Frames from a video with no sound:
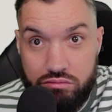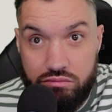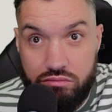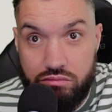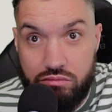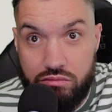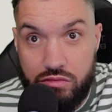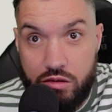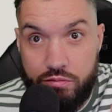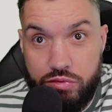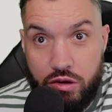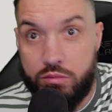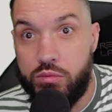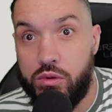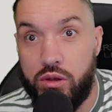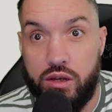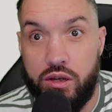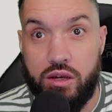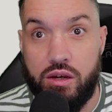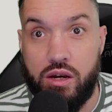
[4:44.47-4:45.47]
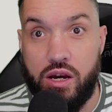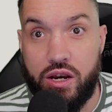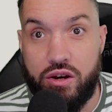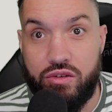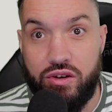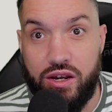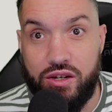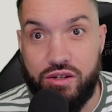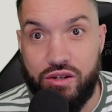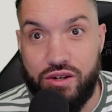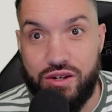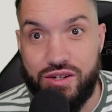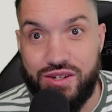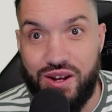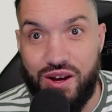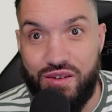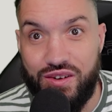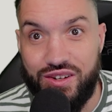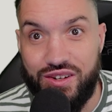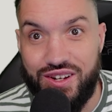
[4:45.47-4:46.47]
you're probably a creator yourself, I
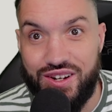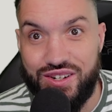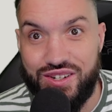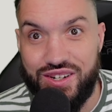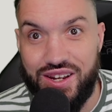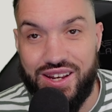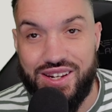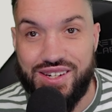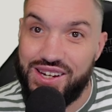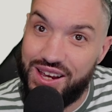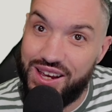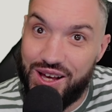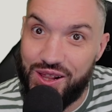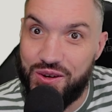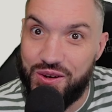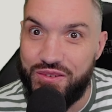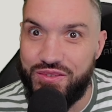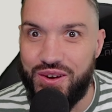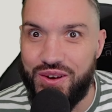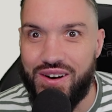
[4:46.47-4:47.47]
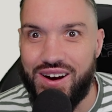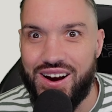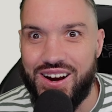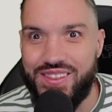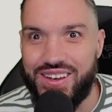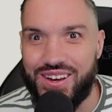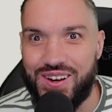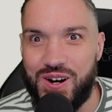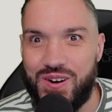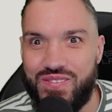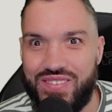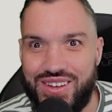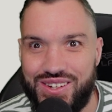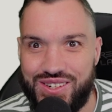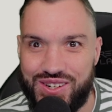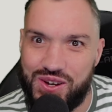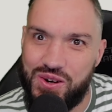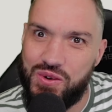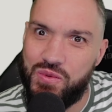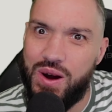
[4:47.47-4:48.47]
dare say. Say hello if you are in the comments. Go,
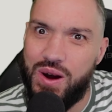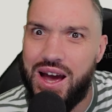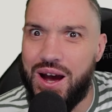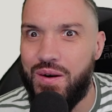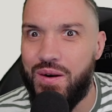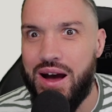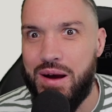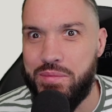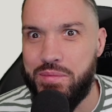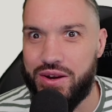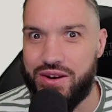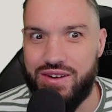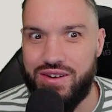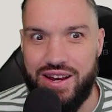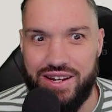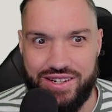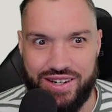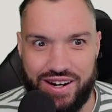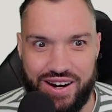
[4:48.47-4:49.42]
wow, I'm a creator.